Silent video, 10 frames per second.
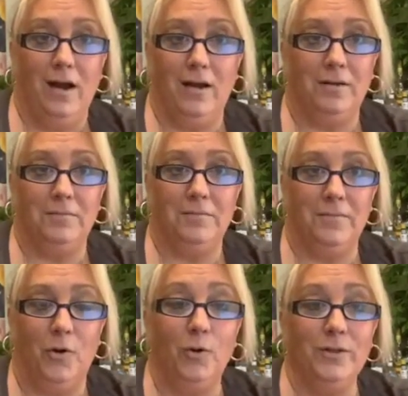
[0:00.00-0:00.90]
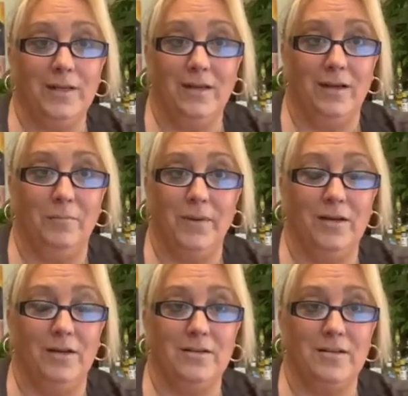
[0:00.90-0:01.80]
holding him
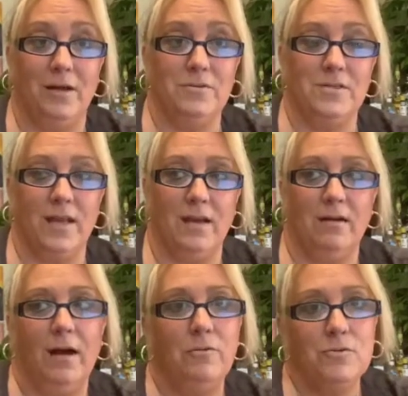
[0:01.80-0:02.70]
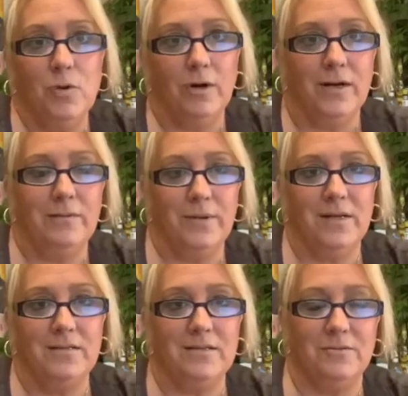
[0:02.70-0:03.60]
because I was worried
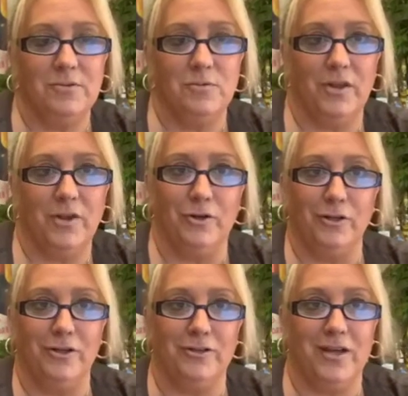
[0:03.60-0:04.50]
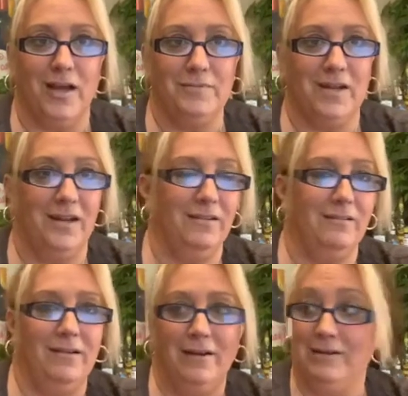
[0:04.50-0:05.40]
because it was one of the earlier times and I
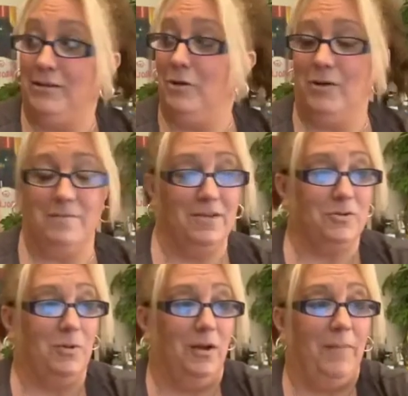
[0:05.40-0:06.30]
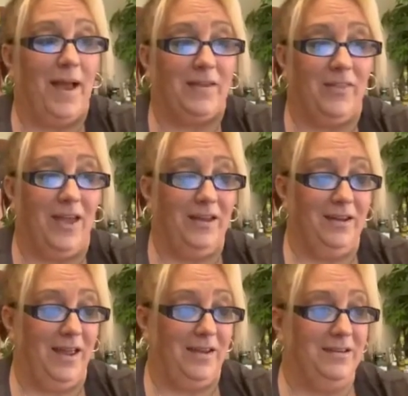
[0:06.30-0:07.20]
didn't know him as well back then.
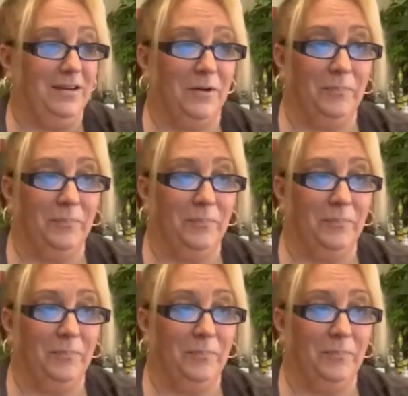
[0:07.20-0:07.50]
And,